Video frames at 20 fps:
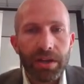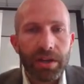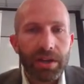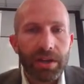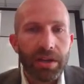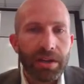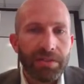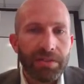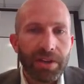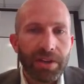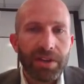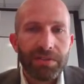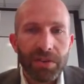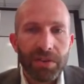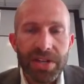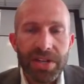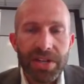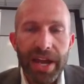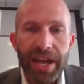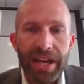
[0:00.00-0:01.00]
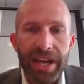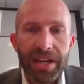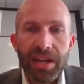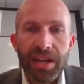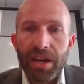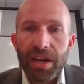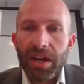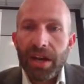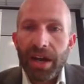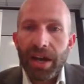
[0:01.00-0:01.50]
every day
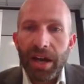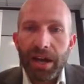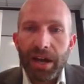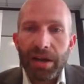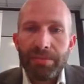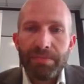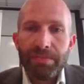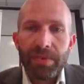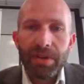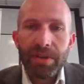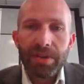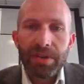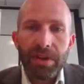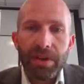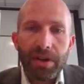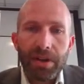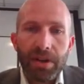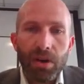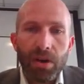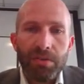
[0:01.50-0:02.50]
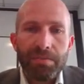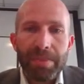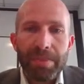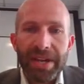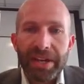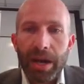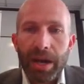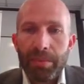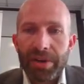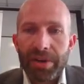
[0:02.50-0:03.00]
of
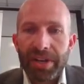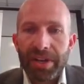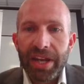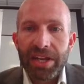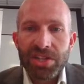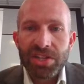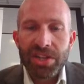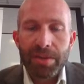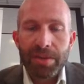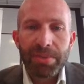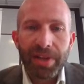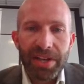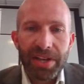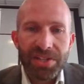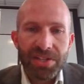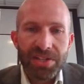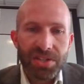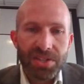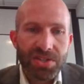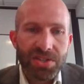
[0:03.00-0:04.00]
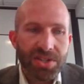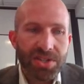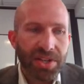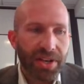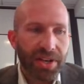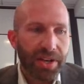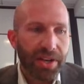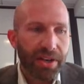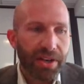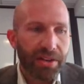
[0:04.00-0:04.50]
being able to get to the places
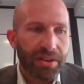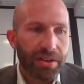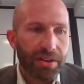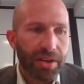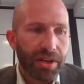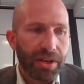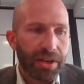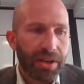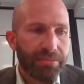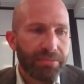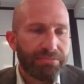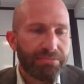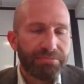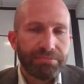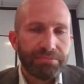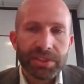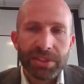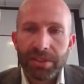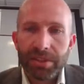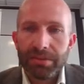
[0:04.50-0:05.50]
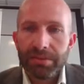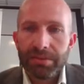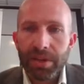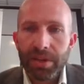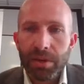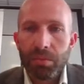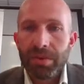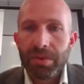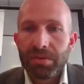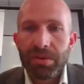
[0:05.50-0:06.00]

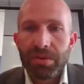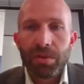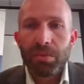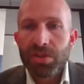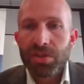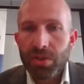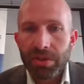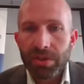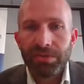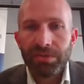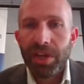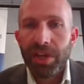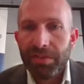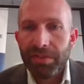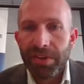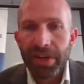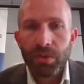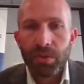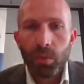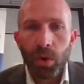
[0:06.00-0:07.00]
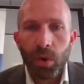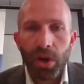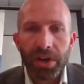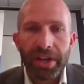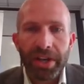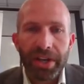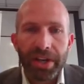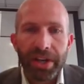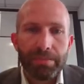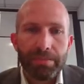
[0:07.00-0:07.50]
that we sort of live in,
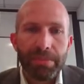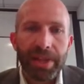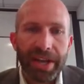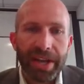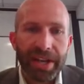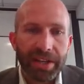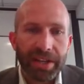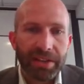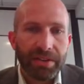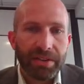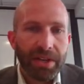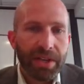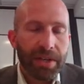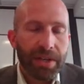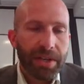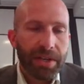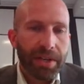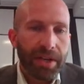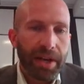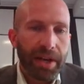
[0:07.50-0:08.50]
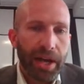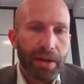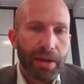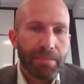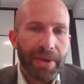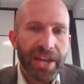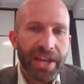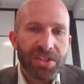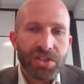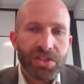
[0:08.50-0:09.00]
work in, and play in.
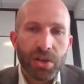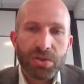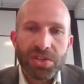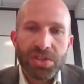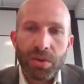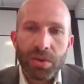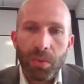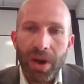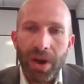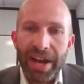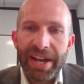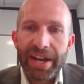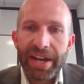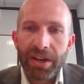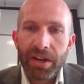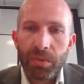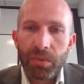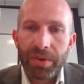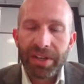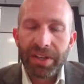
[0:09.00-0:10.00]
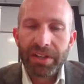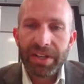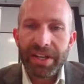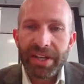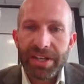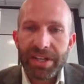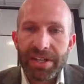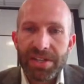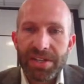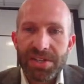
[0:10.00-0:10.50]
And so Te Waihanga
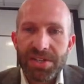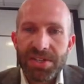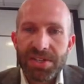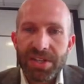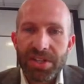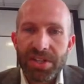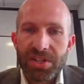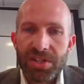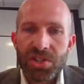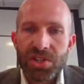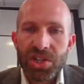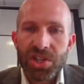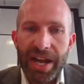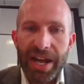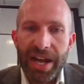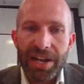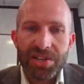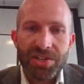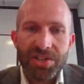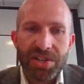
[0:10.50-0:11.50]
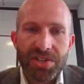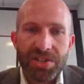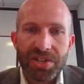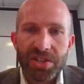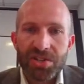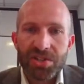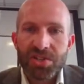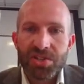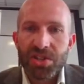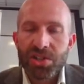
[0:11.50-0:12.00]
really is charged as an
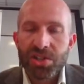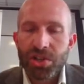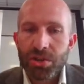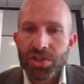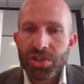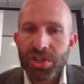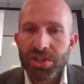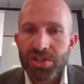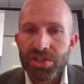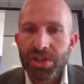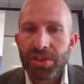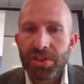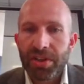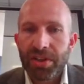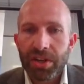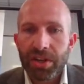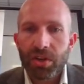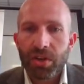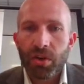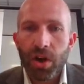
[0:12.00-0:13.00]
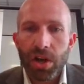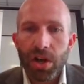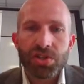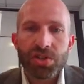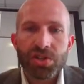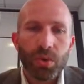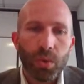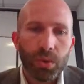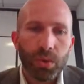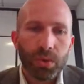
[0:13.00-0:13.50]
institution to think
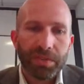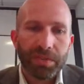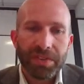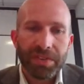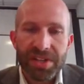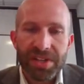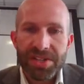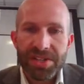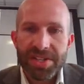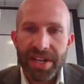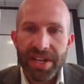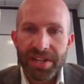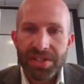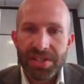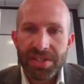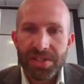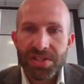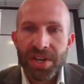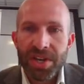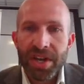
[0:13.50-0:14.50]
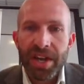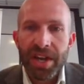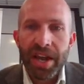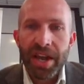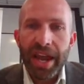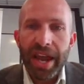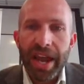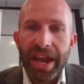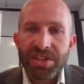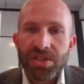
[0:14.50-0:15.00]
across all of these sectors
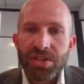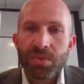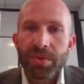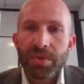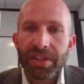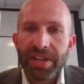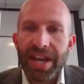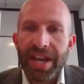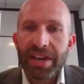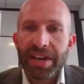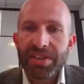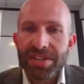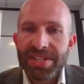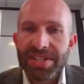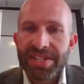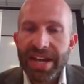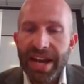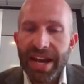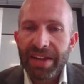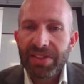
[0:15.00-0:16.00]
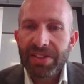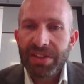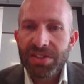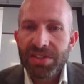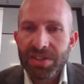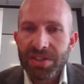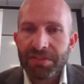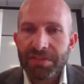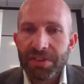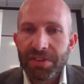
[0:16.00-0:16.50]
and to really understand the
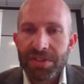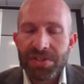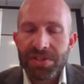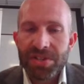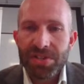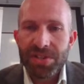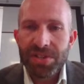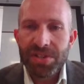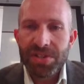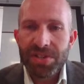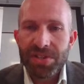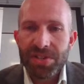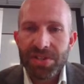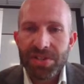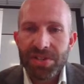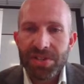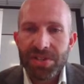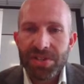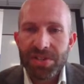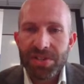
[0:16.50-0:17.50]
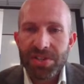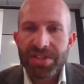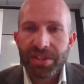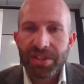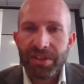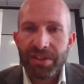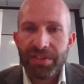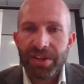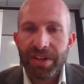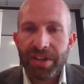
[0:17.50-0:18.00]
differences in how we
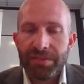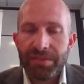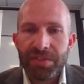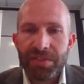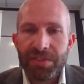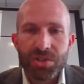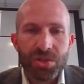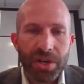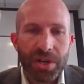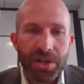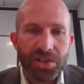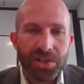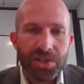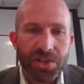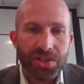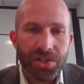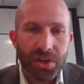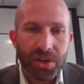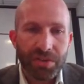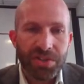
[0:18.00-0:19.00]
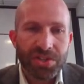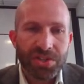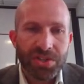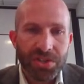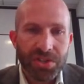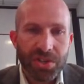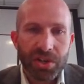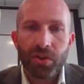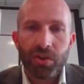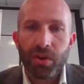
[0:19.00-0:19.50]
deliver infrastructure
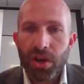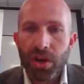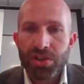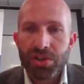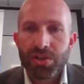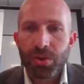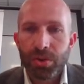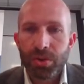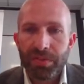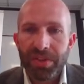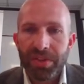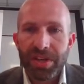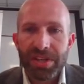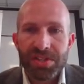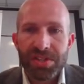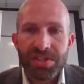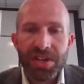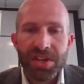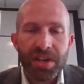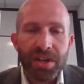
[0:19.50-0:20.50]
services across all of these